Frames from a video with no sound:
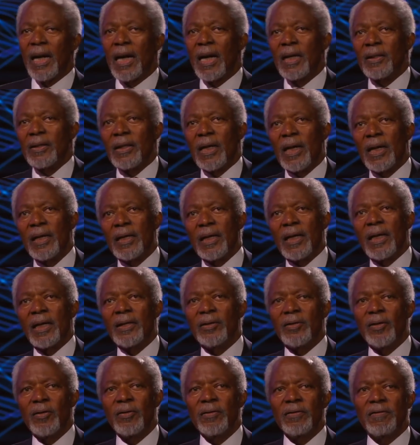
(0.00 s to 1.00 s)

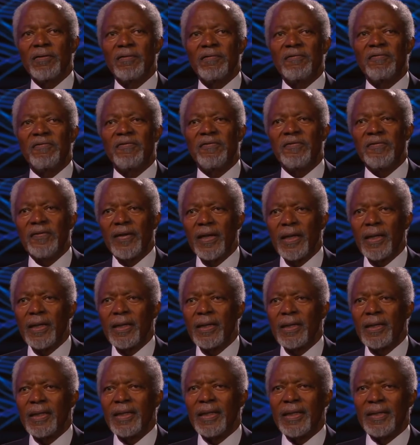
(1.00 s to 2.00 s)
I don't
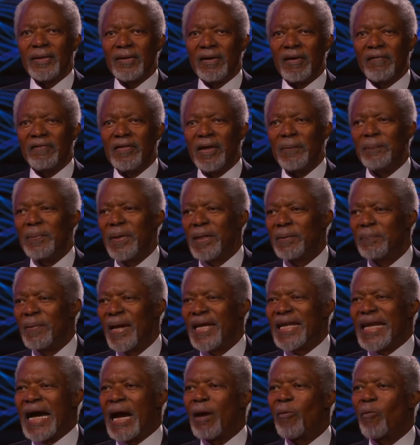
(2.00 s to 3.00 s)
fear any of the big
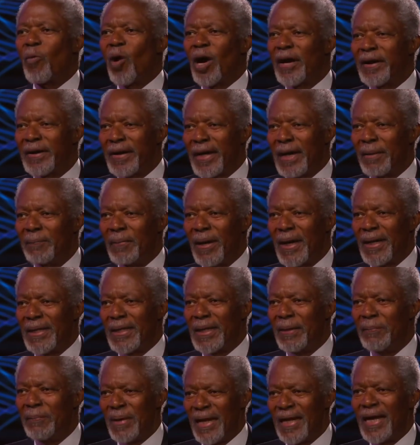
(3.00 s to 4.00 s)
men. I worry
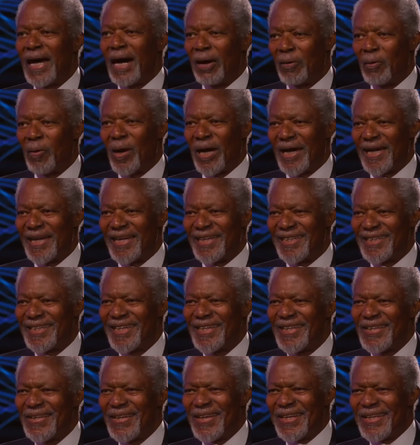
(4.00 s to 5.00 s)
about in our world.
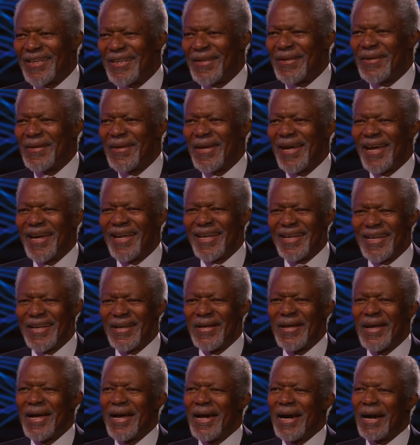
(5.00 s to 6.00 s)

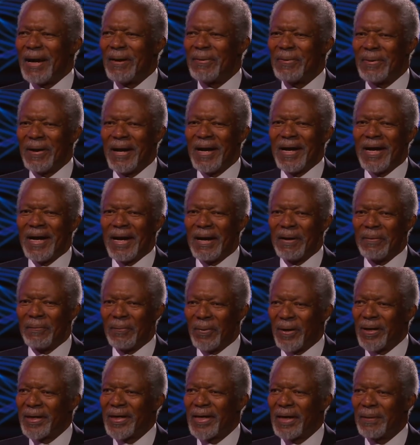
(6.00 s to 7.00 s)
I
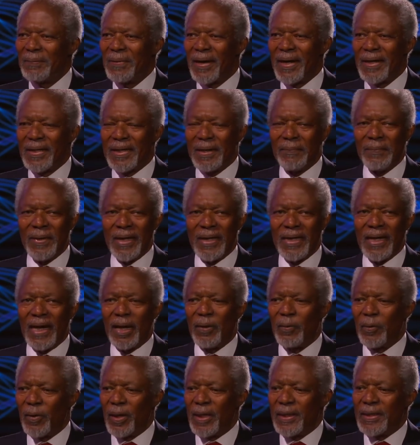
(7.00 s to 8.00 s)
worry about them in
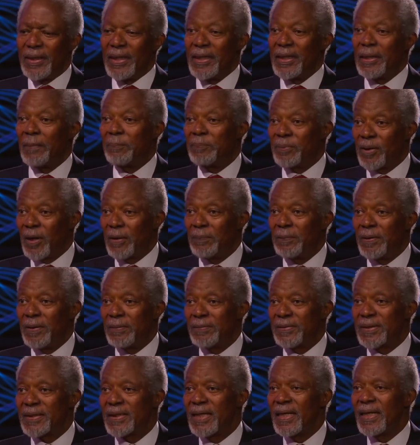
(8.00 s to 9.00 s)
our world and the
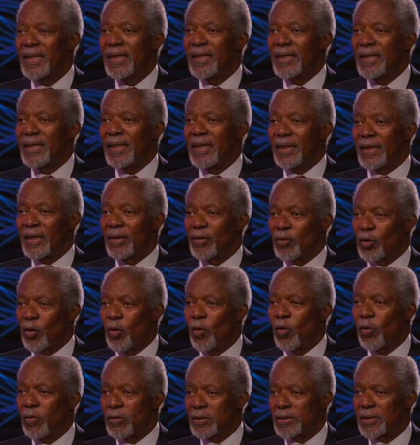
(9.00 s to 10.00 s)
problems they can
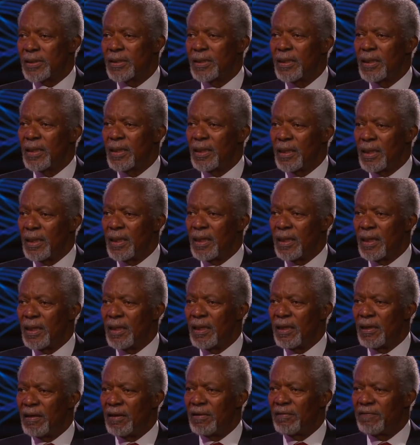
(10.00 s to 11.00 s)
cause
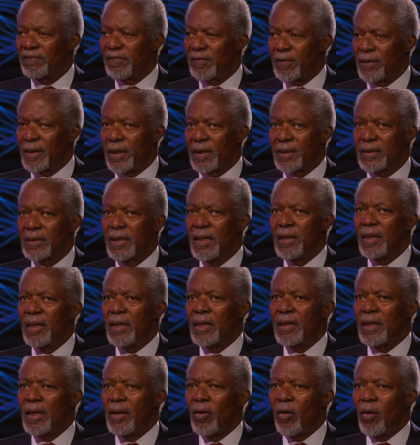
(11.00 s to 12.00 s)
for us.
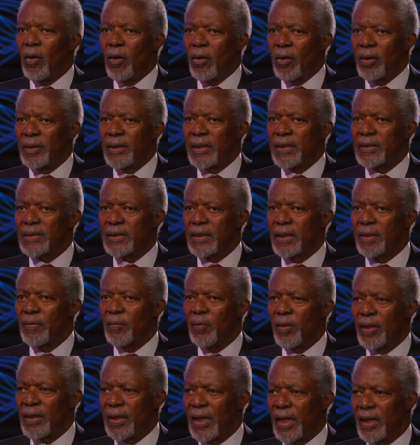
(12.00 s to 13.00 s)
Honestly,
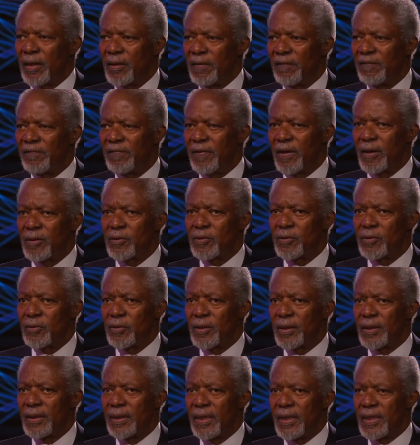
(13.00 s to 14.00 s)
when I refer
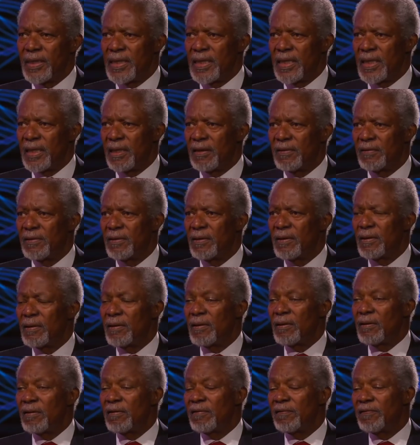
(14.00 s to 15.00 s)
to the need
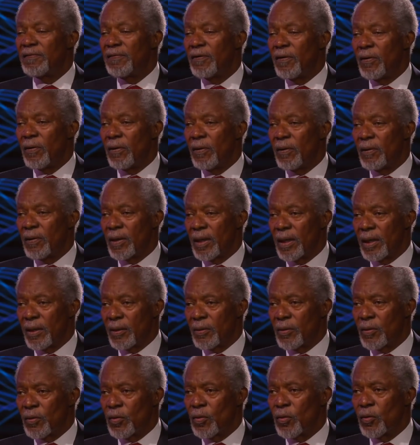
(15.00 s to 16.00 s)

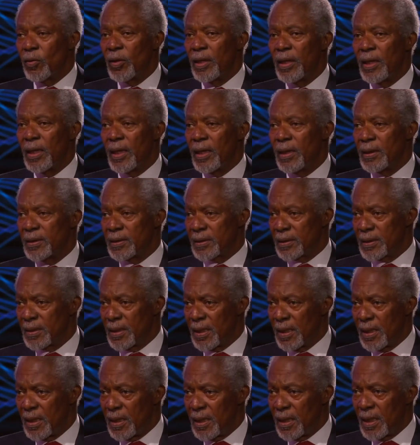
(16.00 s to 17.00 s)
for cool heads
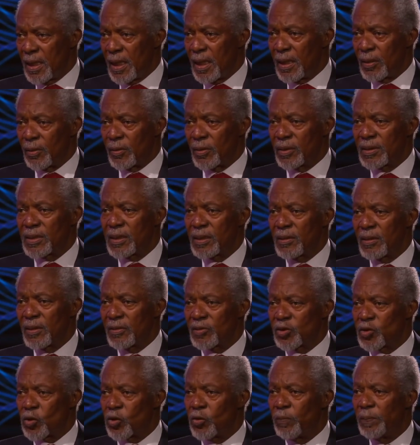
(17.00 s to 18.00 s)
and
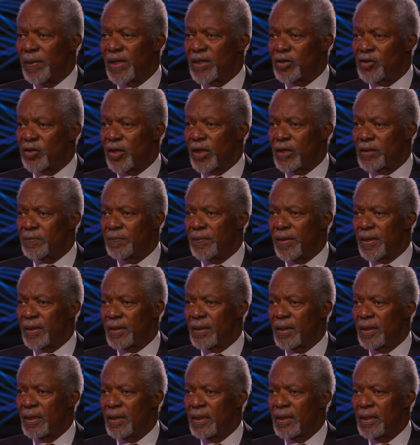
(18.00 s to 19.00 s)
sober judgment,